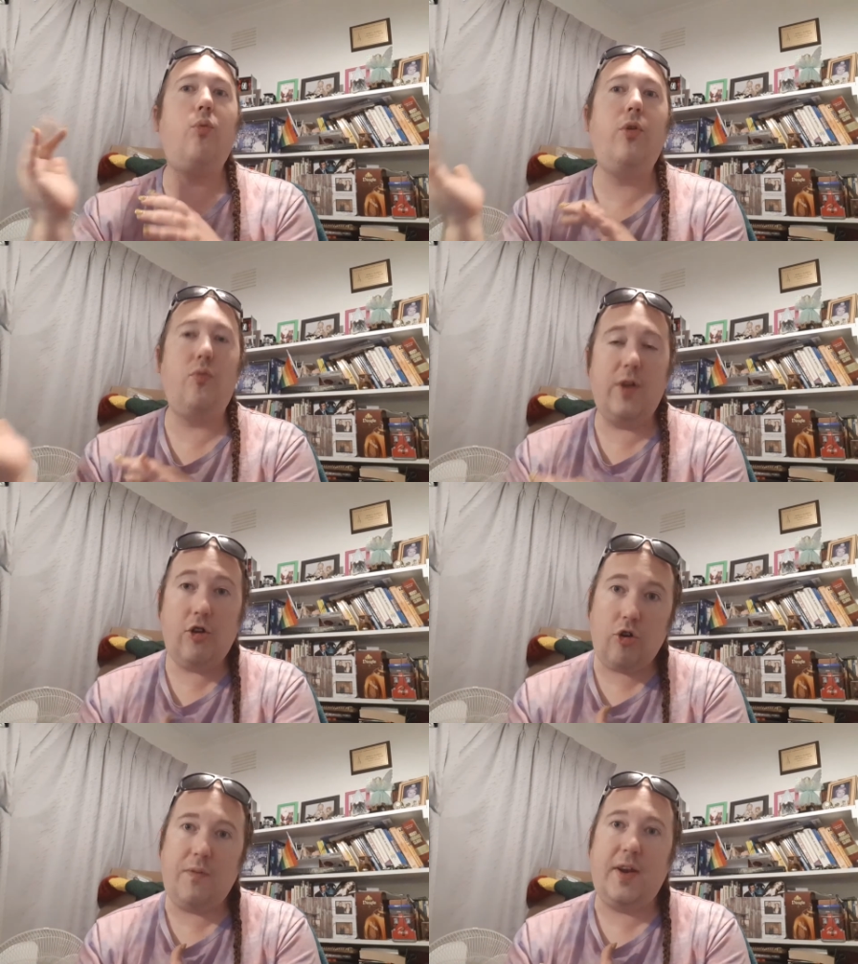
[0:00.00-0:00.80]
with
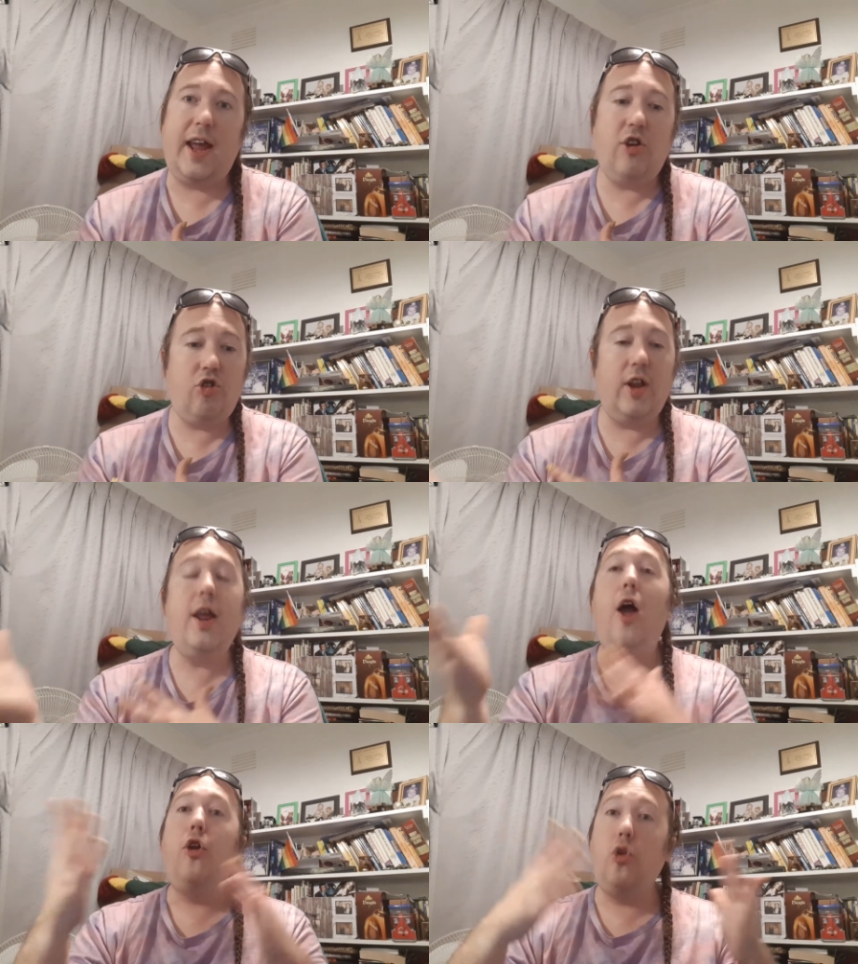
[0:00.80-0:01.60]
rejuvenation,
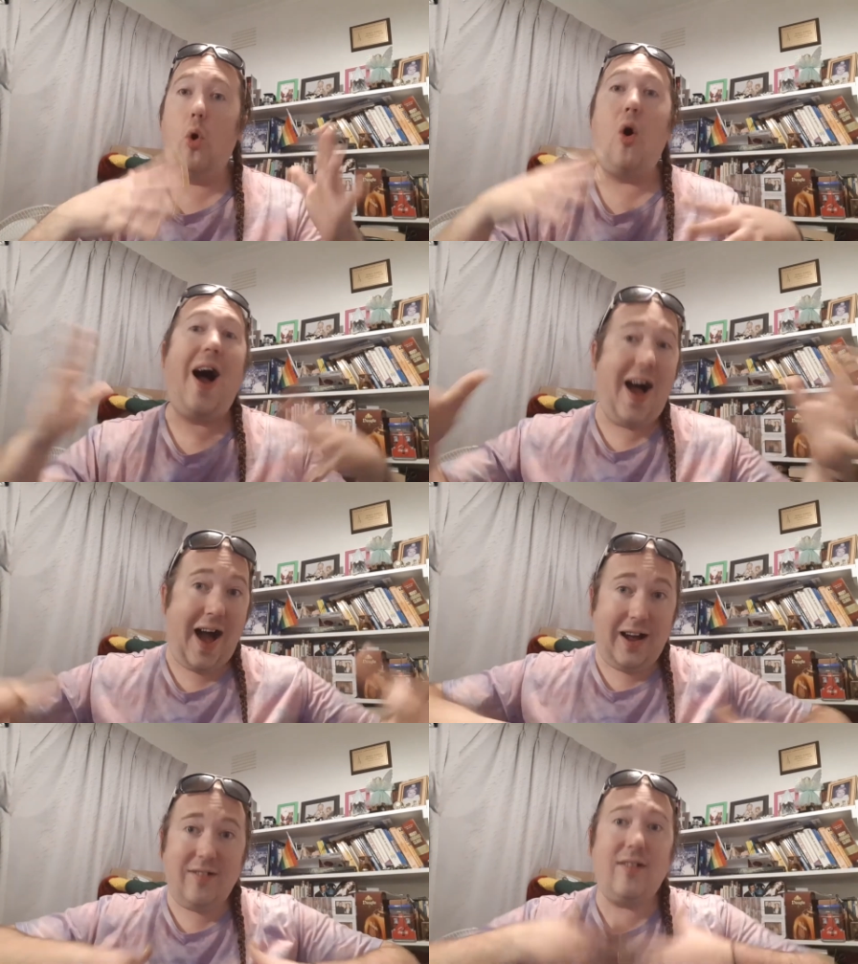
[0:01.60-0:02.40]
your
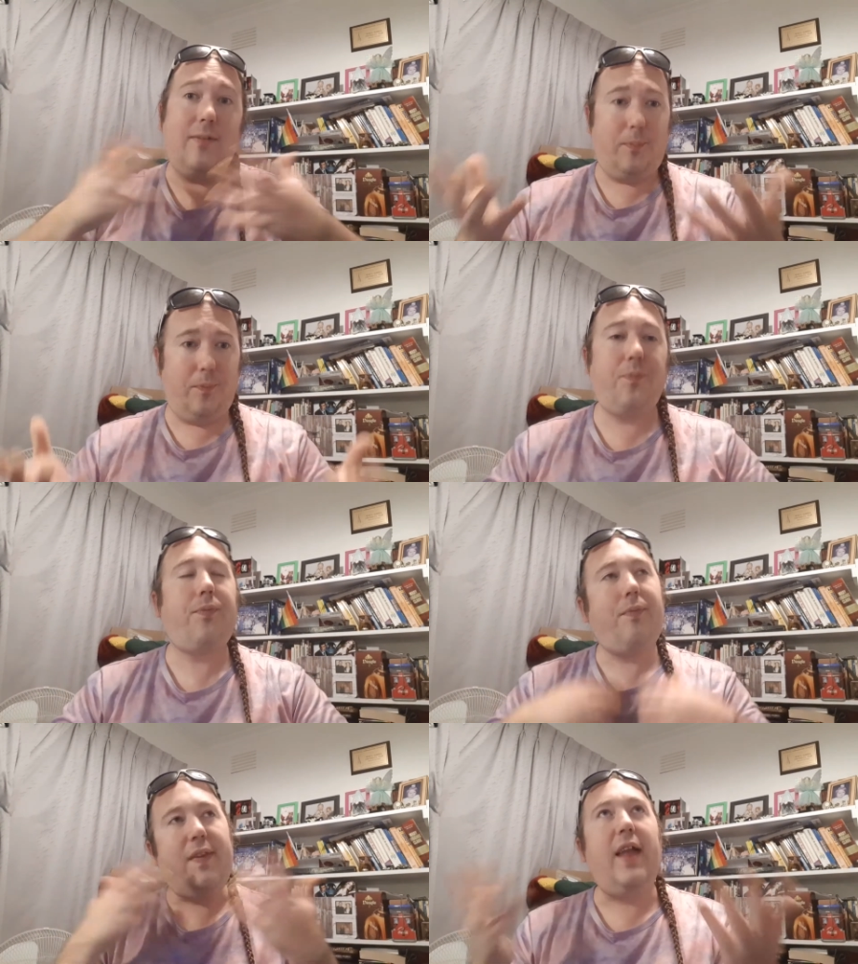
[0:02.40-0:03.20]
heart,
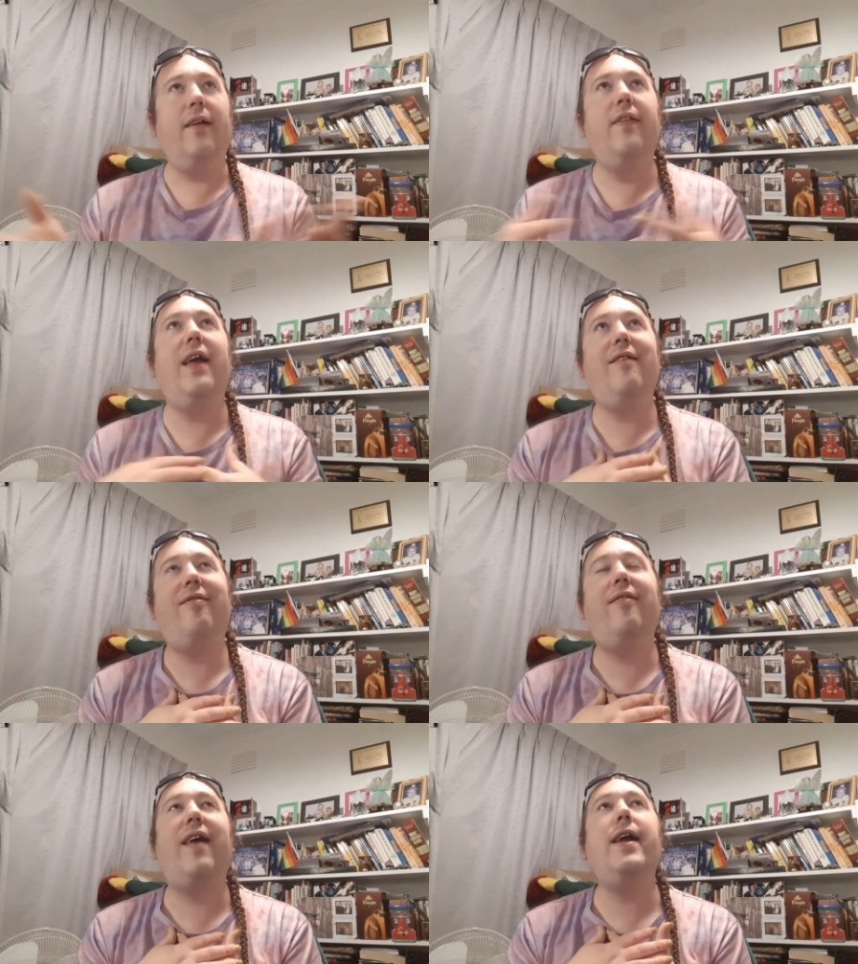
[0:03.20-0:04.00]
they're
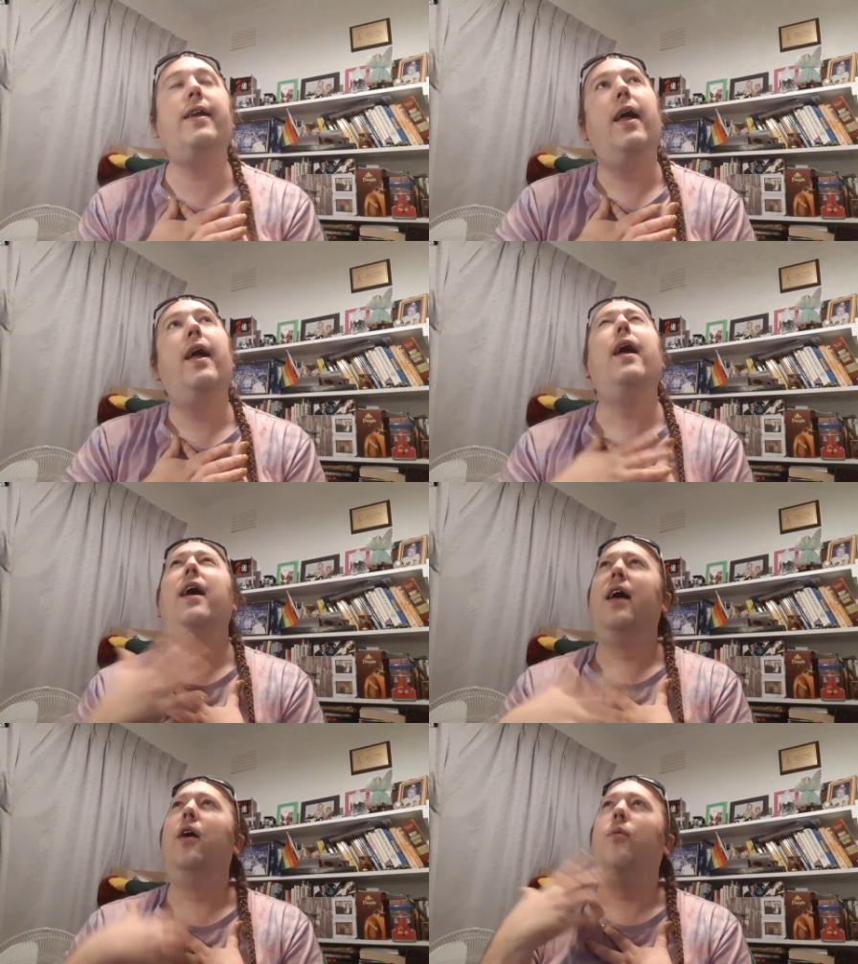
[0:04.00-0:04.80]
saying,
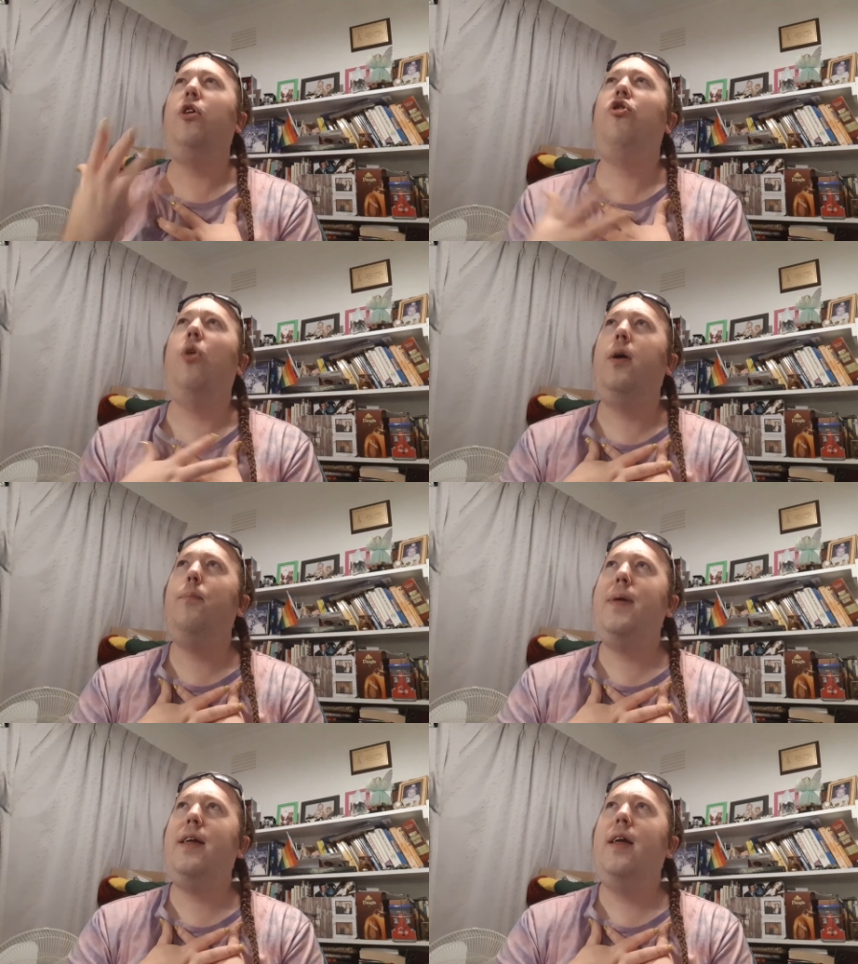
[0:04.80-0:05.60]
what are you
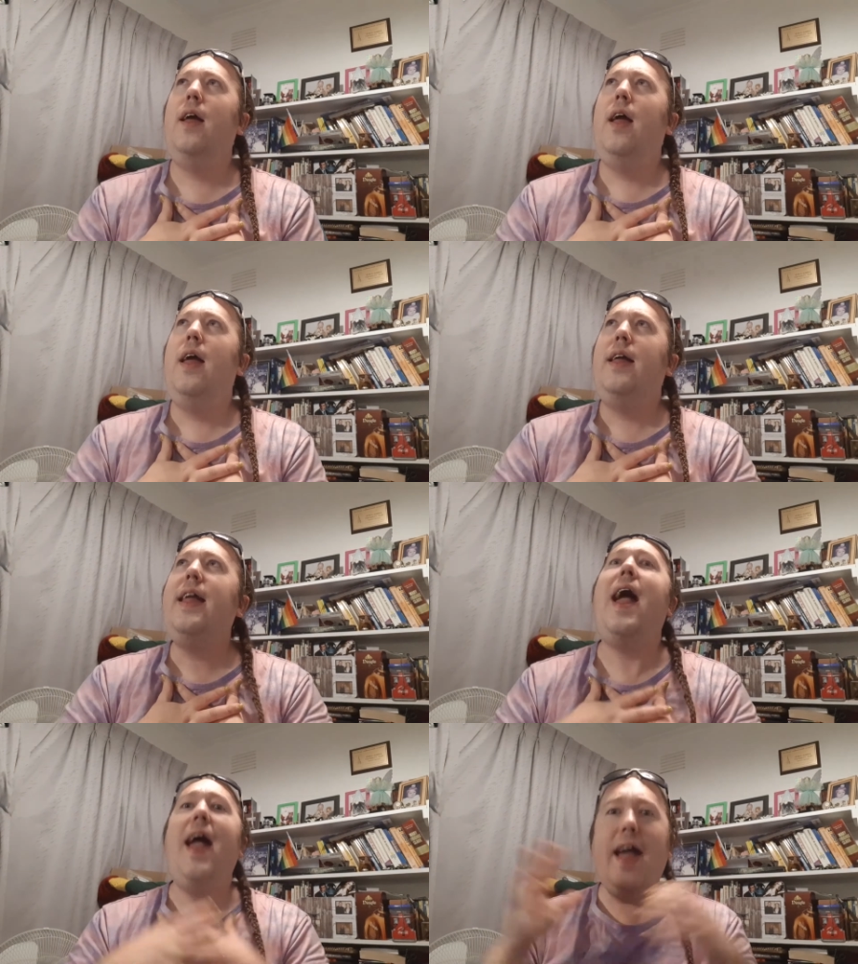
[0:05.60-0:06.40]
showing me?
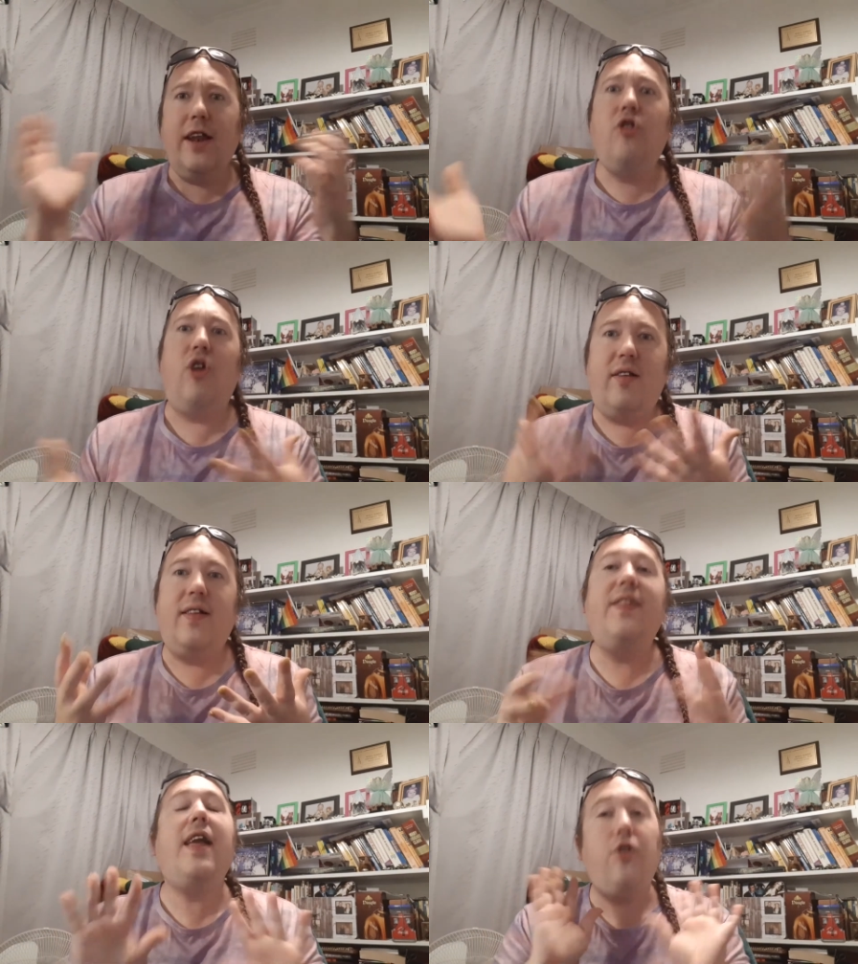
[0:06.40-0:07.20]
Yeah, energetic.
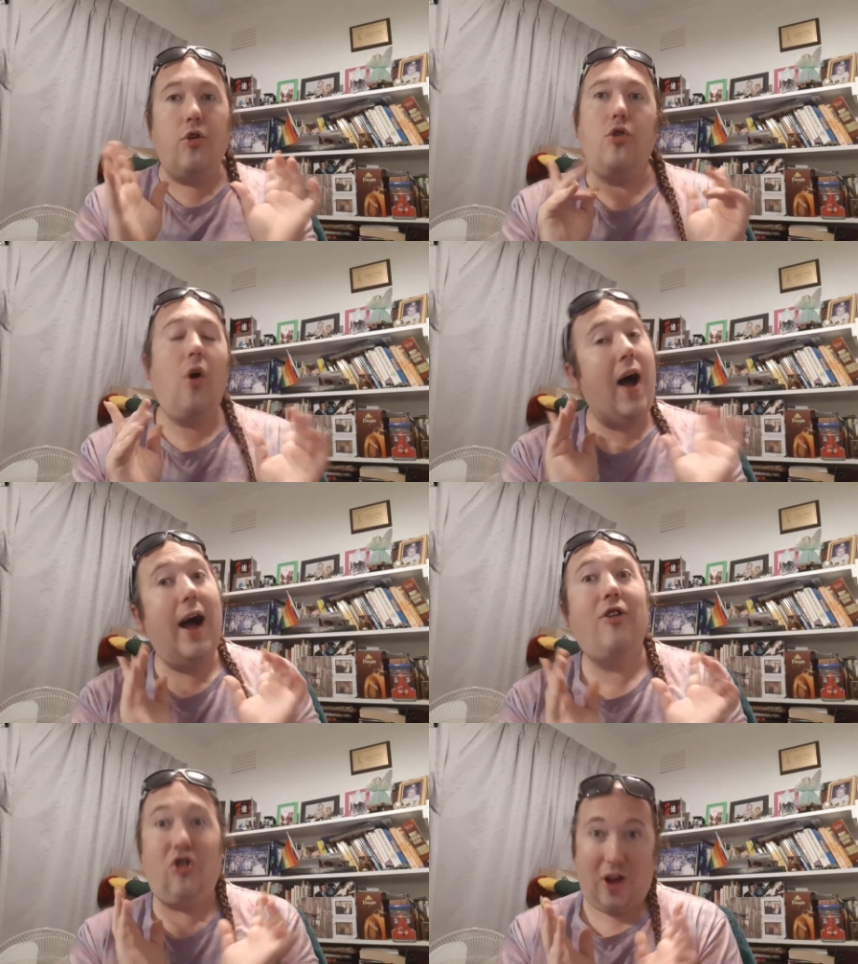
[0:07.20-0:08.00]
Thank you. Your
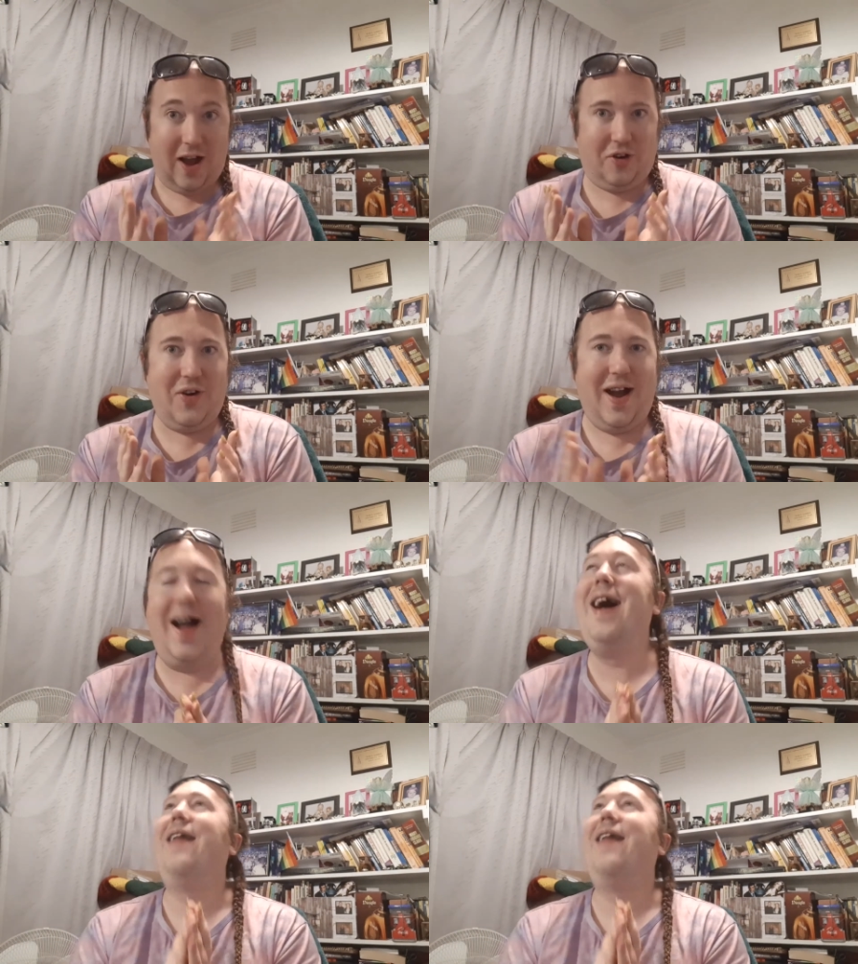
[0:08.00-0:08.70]
heart chakra.